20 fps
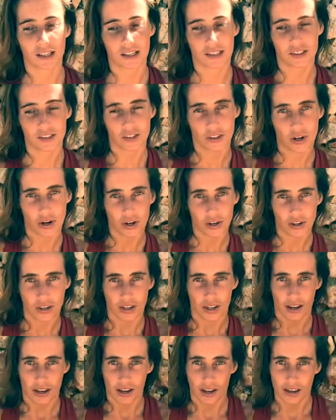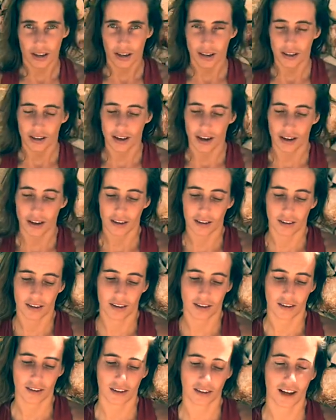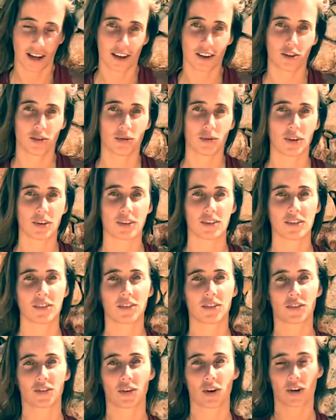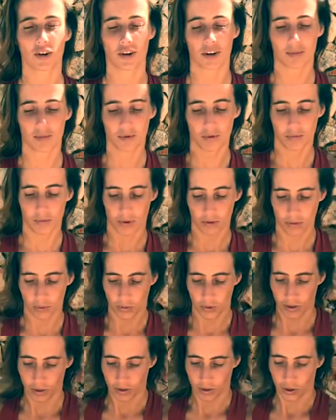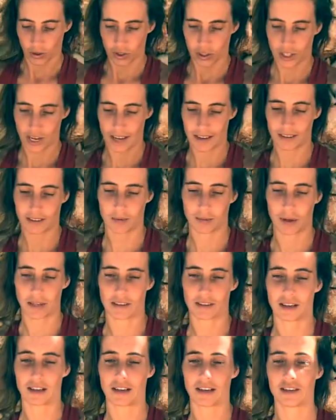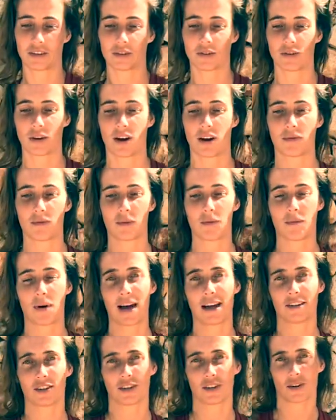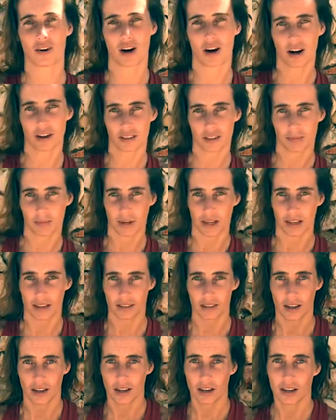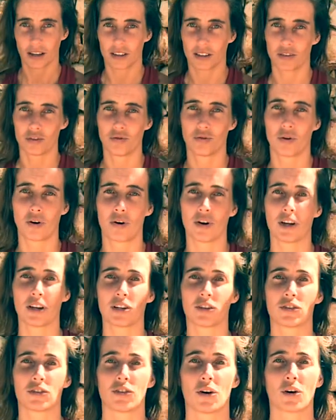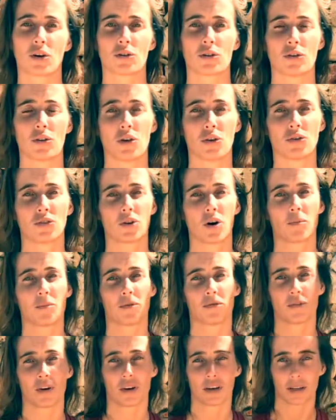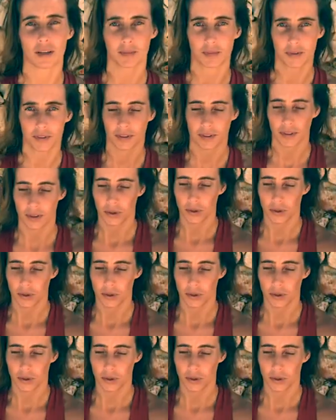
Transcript: circular, like like you're doing this circular movement with your chest, basically. So you have, imagine your heart space is drawing a circle on top of your hips.